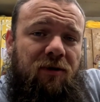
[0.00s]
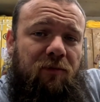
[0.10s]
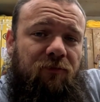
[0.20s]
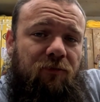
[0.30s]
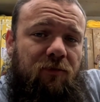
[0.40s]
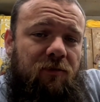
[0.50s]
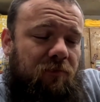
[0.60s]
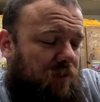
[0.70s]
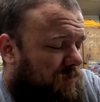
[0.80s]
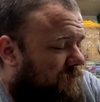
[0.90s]
before,
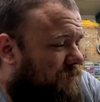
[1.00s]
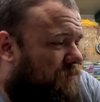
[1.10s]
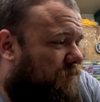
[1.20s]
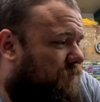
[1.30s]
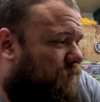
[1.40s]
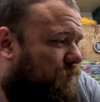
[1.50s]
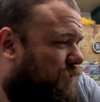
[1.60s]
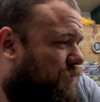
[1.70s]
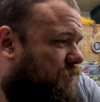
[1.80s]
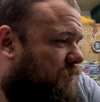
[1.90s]
make sure to do all the normal
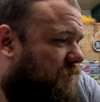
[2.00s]
YouTube